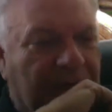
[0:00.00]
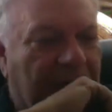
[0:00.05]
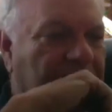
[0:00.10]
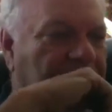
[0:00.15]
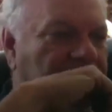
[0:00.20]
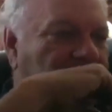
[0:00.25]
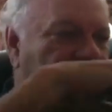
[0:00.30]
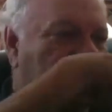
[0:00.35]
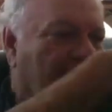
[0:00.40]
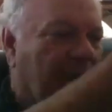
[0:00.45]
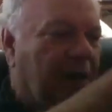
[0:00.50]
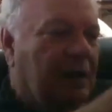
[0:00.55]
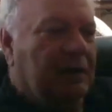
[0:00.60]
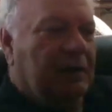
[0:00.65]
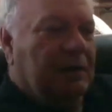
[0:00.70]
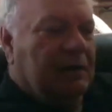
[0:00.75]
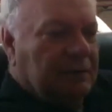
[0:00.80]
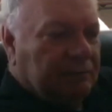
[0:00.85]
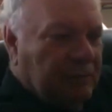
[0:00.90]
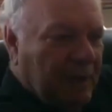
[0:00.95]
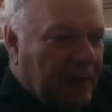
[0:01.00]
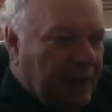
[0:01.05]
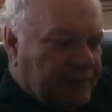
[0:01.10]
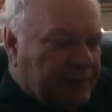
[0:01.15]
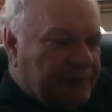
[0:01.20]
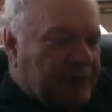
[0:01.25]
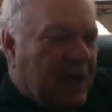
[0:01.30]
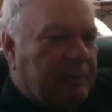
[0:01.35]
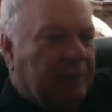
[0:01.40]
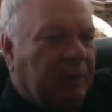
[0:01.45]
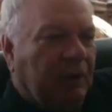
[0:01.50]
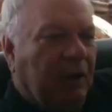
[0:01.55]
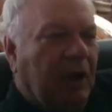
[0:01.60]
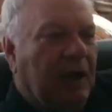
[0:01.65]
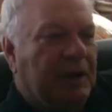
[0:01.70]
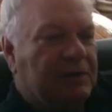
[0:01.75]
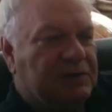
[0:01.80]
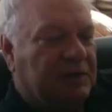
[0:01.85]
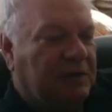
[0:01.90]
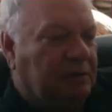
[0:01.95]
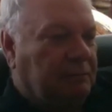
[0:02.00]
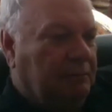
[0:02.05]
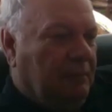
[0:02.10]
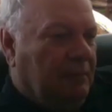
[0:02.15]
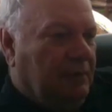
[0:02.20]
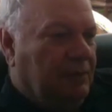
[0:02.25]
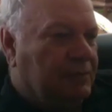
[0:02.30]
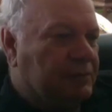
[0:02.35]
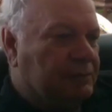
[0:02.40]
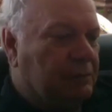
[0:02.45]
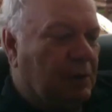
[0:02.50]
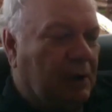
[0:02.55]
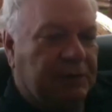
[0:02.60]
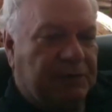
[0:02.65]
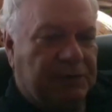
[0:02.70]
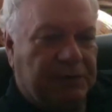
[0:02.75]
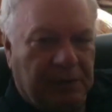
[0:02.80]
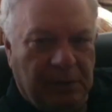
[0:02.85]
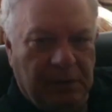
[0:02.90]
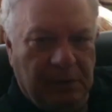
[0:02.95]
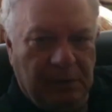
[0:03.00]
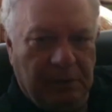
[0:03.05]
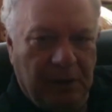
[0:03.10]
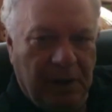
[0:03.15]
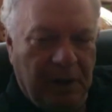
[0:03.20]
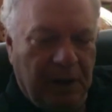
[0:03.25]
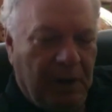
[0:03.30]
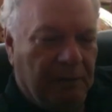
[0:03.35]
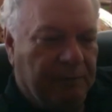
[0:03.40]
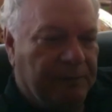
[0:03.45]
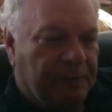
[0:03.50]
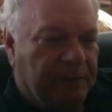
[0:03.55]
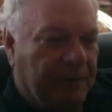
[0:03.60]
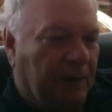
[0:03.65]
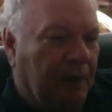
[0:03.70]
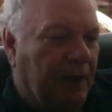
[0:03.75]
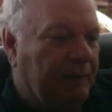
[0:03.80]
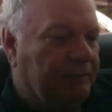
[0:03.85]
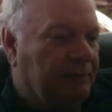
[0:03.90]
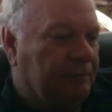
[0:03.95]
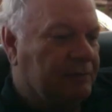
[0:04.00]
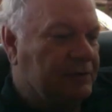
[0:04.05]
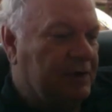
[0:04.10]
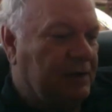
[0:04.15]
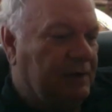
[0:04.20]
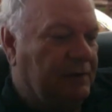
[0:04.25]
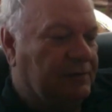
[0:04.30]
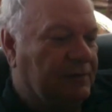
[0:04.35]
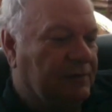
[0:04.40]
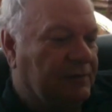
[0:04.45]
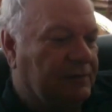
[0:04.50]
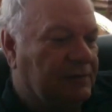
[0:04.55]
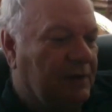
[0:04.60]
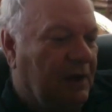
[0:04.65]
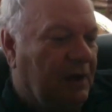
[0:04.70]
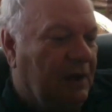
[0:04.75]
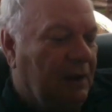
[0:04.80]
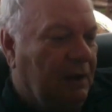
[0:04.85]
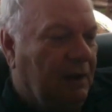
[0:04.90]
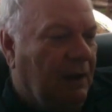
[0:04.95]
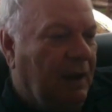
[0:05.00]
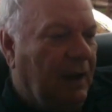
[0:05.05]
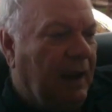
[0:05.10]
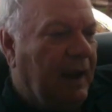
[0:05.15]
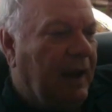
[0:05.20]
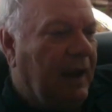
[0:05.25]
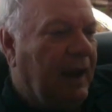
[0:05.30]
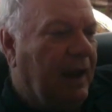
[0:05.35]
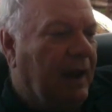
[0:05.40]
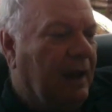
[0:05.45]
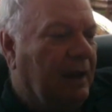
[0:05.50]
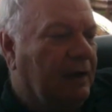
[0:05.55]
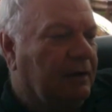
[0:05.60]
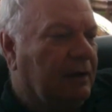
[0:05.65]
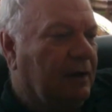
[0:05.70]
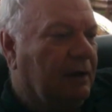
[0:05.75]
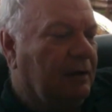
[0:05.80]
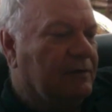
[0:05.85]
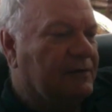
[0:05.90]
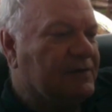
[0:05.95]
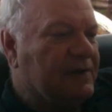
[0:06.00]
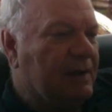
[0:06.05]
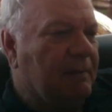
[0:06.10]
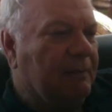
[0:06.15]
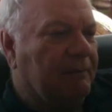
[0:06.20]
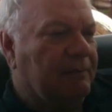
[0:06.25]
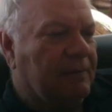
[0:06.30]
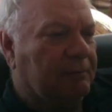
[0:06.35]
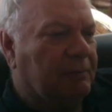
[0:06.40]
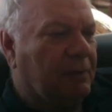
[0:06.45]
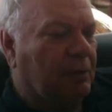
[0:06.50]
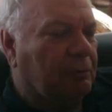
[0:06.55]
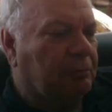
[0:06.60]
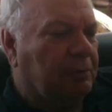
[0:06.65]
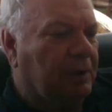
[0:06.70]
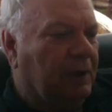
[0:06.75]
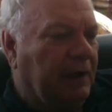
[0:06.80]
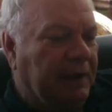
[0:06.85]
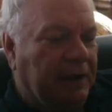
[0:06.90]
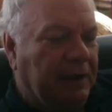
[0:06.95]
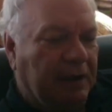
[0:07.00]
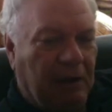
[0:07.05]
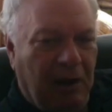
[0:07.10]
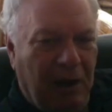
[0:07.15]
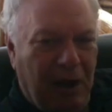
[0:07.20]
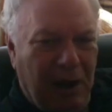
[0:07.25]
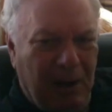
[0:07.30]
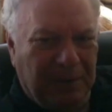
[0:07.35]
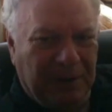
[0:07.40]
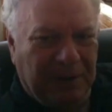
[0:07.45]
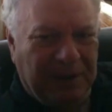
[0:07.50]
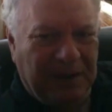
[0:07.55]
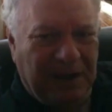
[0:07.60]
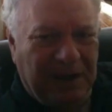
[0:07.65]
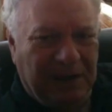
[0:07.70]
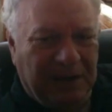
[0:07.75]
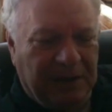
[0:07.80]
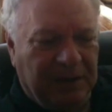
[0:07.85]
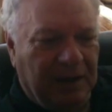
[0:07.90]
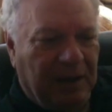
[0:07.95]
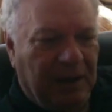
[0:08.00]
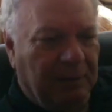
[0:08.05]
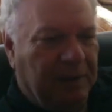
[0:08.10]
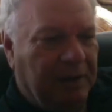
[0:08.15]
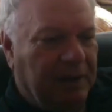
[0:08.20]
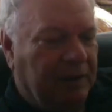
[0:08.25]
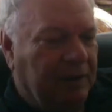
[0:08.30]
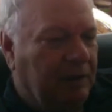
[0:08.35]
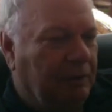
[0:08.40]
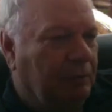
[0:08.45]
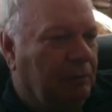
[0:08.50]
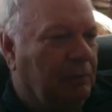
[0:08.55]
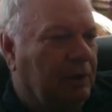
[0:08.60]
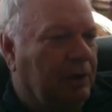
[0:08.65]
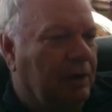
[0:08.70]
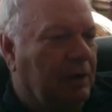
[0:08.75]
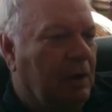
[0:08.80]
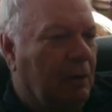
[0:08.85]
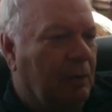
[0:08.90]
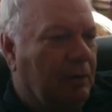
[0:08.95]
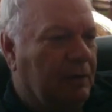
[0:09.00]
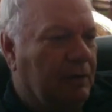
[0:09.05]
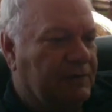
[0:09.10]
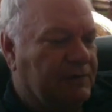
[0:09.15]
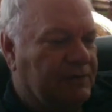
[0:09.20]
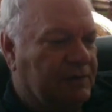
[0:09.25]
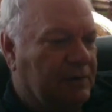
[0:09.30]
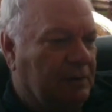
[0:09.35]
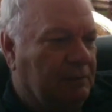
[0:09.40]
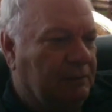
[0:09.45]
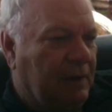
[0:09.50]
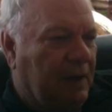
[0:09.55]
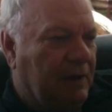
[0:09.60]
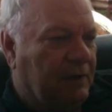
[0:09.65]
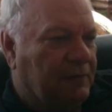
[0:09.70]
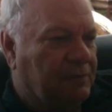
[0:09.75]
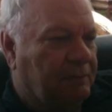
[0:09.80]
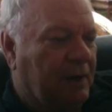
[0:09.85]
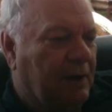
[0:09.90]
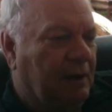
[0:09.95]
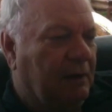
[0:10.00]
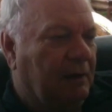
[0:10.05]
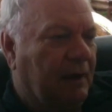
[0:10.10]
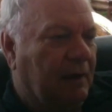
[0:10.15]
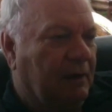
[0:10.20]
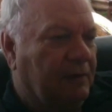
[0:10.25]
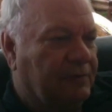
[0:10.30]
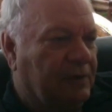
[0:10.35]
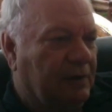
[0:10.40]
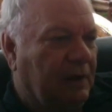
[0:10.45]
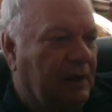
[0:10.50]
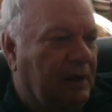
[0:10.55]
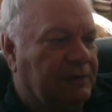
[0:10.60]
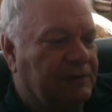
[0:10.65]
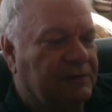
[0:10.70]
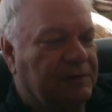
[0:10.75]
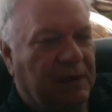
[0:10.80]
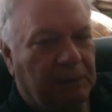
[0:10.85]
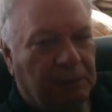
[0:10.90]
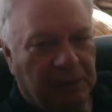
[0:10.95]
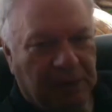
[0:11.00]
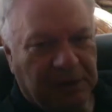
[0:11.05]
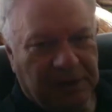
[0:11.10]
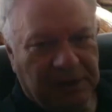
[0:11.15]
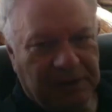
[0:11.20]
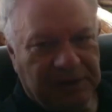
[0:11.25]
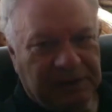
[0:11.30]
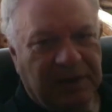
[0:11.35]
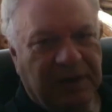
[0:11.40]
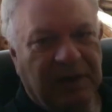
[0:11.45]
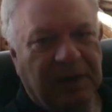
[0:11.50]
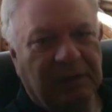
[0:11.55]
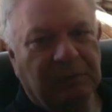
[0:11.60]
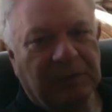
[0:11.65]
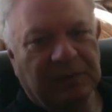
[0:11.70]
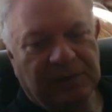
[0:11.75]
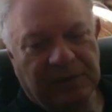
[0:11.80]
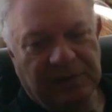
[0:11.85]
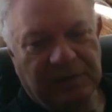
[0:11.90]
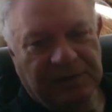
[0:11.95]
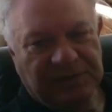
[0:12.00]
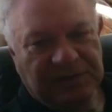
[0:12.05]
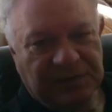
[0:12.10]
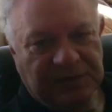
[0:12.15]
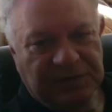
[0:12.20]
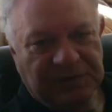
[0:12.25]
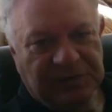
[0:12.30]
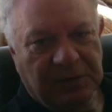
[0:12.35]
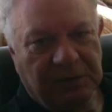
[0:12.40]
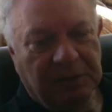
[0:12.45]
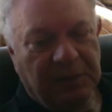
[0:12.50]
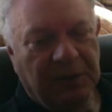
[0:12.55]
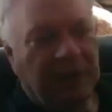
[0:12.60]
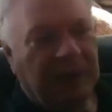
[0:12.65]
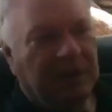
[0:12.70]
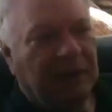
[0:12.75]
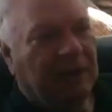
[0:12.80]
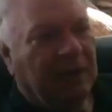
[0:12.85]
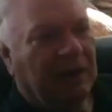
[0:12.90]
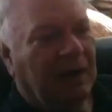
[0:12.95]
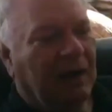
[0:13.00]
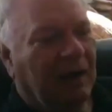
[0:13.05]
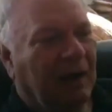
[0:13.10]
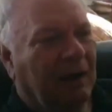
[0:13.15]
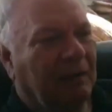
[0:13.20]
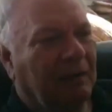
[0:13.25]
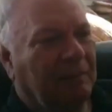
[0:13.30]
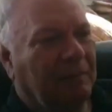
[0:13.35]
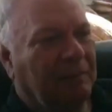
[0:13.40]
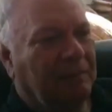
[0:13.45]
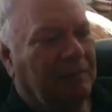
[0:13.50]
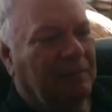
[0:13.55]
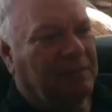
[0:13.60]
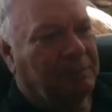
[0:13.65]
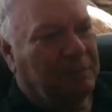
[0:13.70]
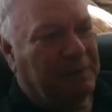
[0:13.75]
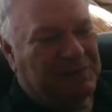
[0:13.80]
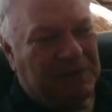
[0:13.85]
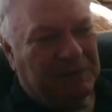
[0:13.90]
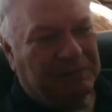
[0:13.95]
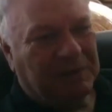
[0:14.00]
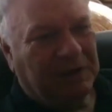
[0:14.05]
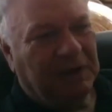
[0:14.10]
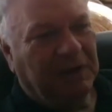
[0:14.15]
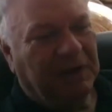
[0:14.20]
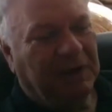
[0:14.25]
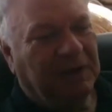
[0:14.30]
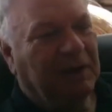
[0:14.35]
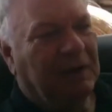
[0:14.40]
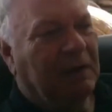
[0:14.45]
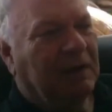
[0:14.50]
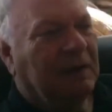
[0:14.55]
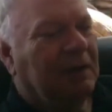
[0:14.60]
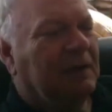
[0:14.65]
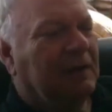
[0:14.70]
as, uh, as typologic structure, you know, for the life of Jesus. And some of them are really complicated. I mean, you wouldn't notice them as parallels unless they were contained within the system. Um, specifically,